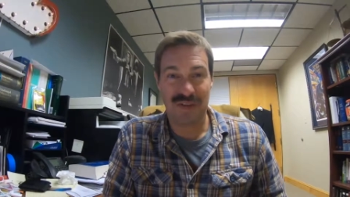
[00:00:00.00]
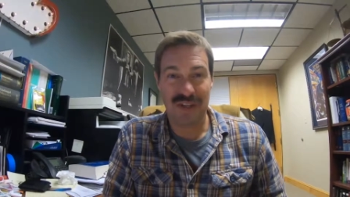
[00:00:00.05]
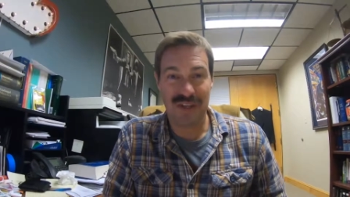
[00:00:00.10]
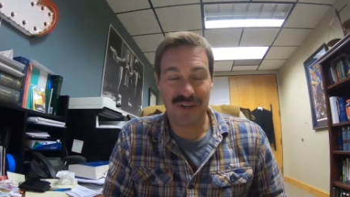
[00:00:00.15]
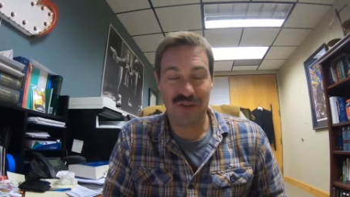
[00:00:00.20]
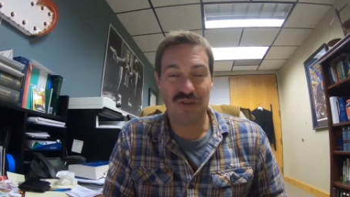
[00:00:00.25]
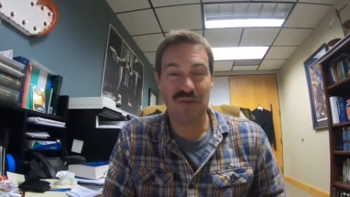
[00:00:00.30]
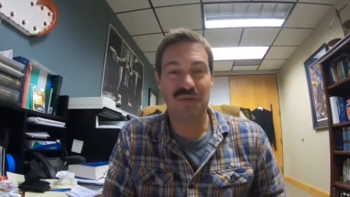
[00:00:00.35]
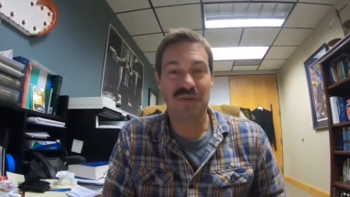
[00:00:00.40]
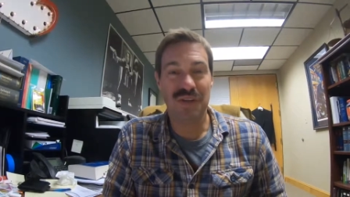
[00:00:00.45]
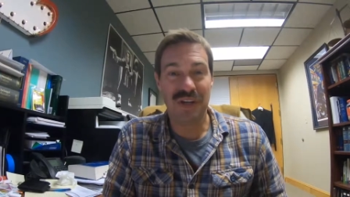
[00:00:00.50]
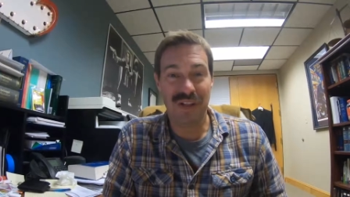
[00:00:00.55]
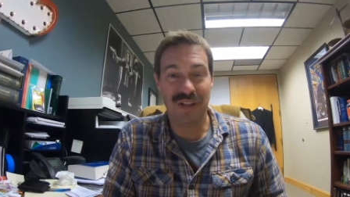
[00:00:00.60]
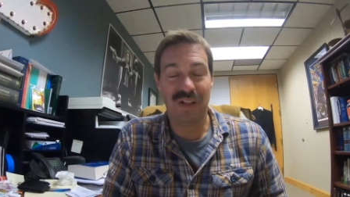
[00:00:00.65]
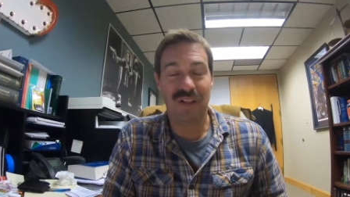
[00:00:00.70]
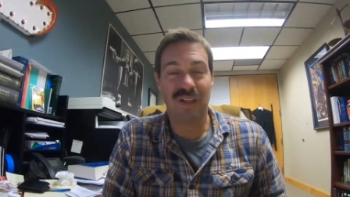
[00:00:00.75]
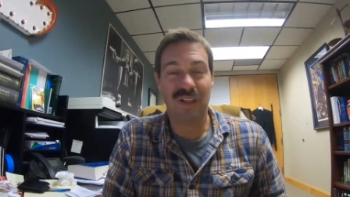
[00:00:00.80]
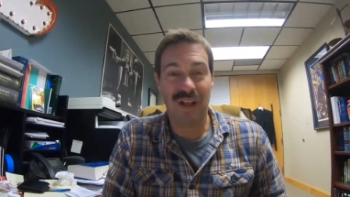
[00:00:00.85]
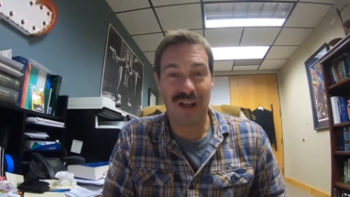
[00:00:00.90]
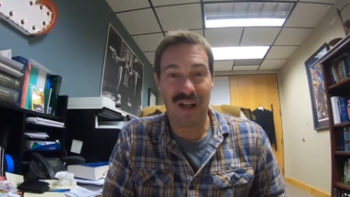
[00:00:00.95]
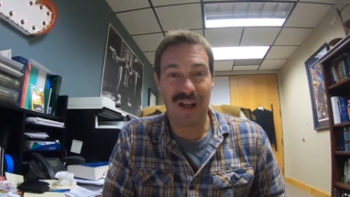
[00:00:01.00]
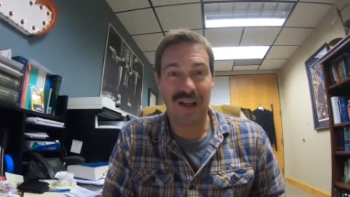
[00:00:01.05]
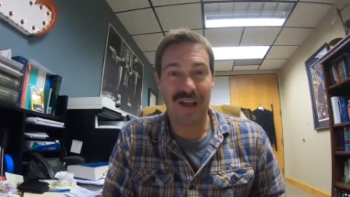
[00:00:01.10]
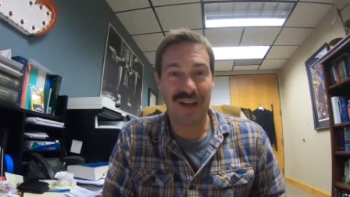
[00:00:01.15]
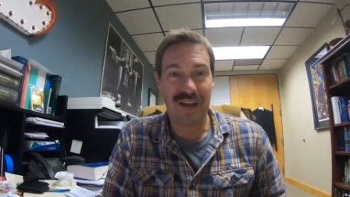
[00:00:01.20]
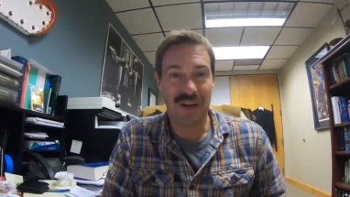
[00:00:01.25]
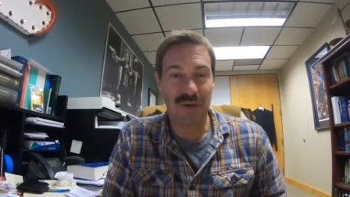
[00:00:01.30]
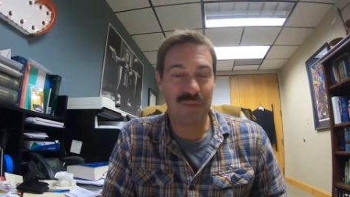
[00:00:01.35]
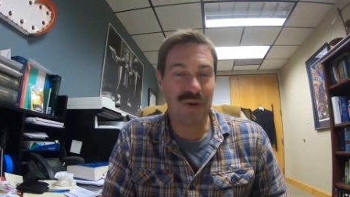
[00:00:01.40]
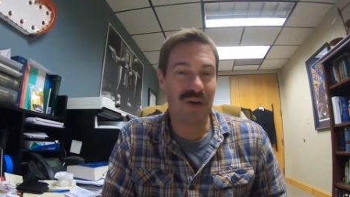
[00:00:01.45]
and you tell a
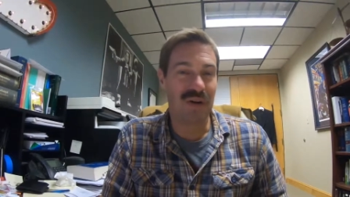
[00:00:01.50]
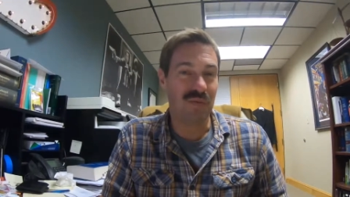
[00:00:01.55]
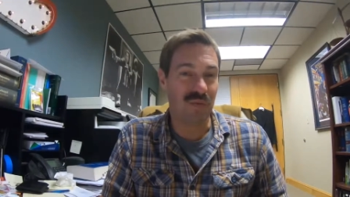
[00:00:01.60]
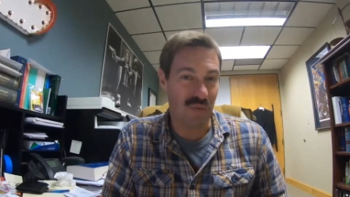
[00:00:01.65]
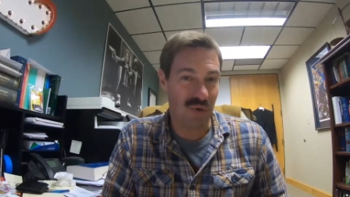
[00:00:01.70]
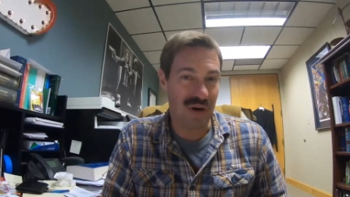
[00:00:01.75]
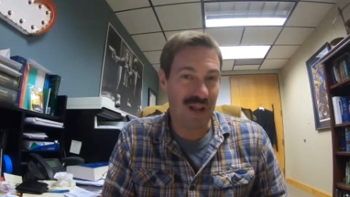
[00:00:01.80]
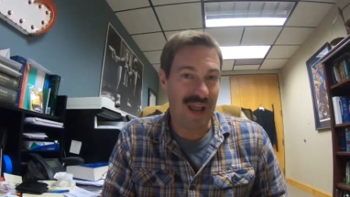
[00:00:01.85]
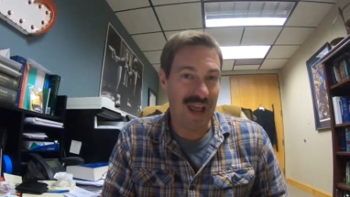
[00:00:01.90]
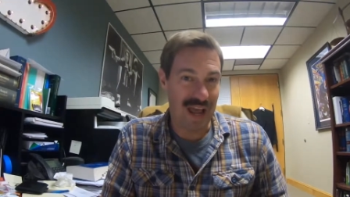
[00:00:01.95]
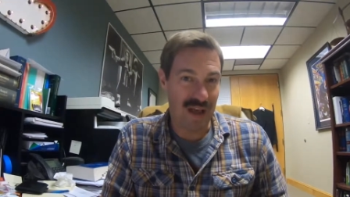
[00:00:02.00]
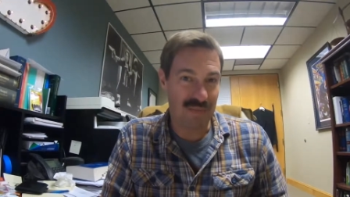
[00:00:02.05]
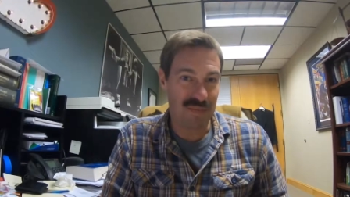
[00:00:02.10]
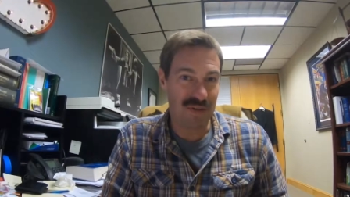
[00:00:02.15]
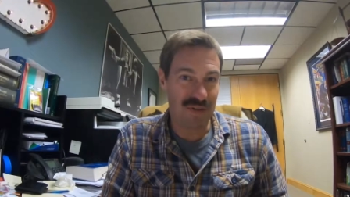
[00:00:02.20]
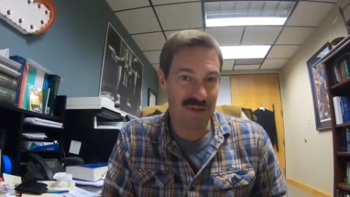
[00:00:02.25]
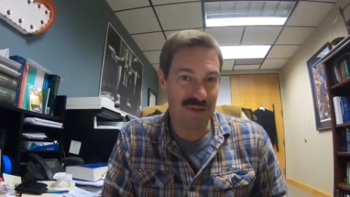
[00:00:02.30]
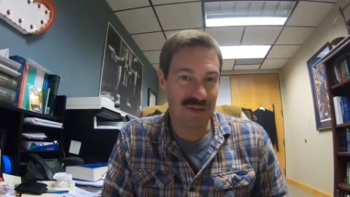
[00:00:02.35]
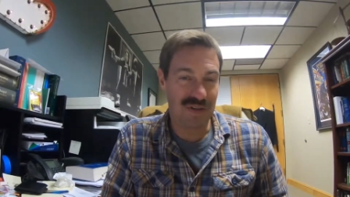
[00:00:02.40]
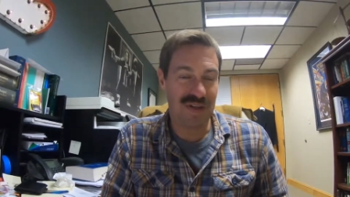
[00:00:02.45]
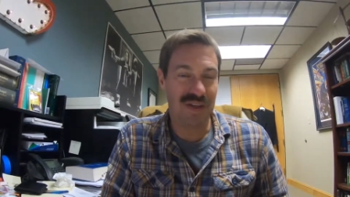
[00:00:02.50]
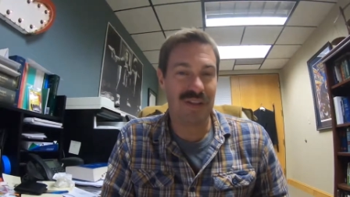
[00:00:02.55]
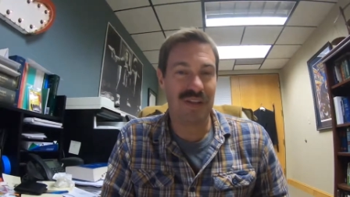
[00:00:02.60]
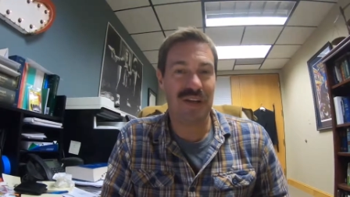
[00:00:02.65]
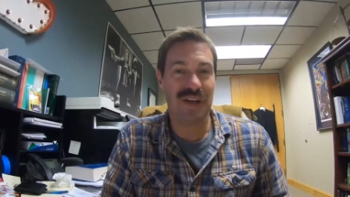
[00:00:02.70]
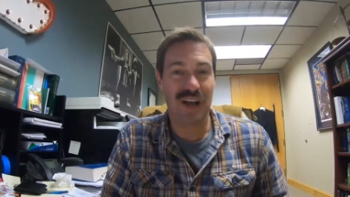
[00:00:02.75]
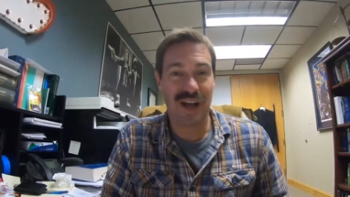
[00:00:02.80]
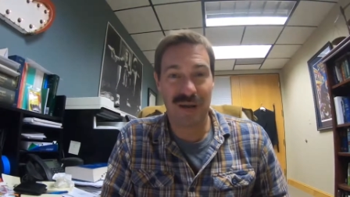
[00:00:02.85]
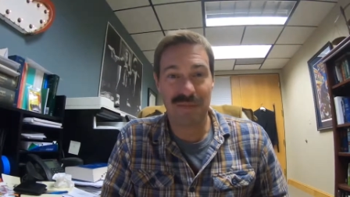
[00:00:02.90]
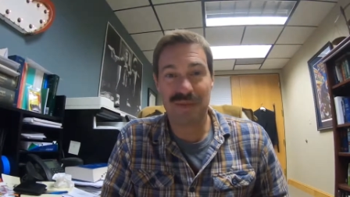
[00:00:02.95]
lie about what happened and
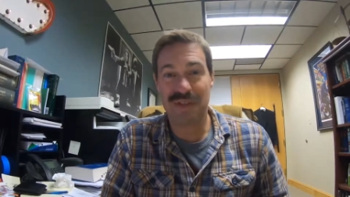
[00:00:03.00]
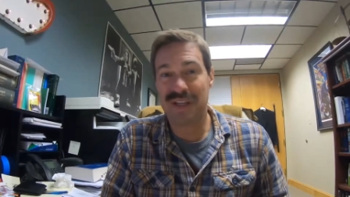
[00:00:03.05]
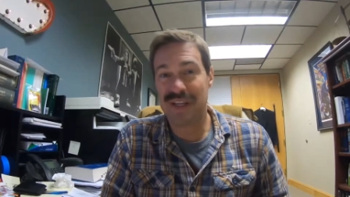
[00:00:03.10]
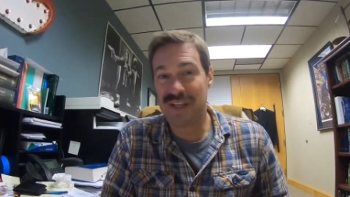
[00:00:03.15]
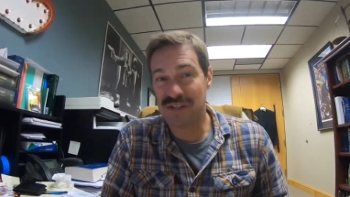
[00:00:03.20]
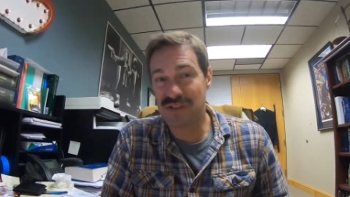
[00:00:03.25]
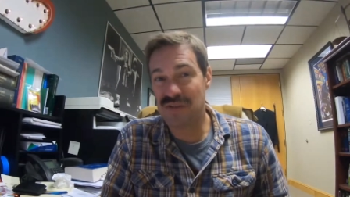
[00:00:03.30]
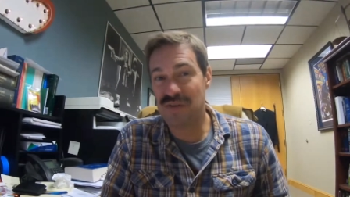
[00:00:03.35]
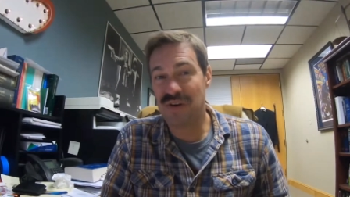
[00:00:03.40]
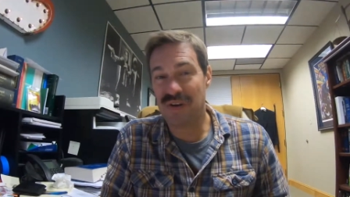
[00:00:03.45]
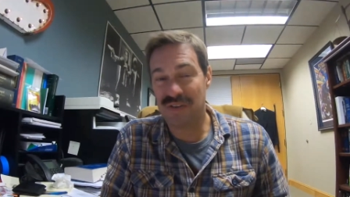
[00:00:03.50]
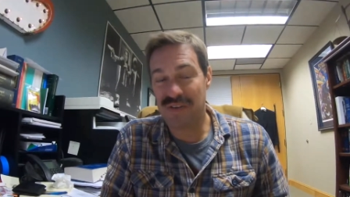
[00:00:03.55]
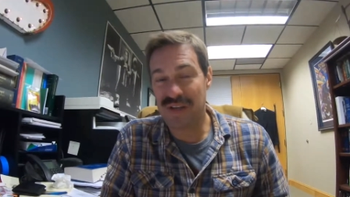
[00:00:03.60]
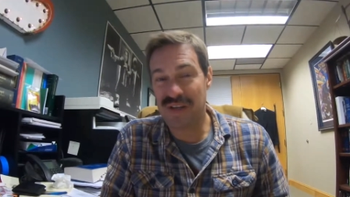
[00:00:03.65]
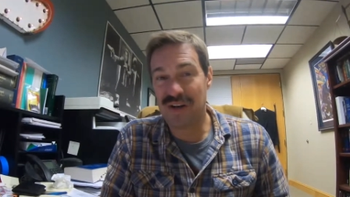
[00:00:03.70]
the cops catch you on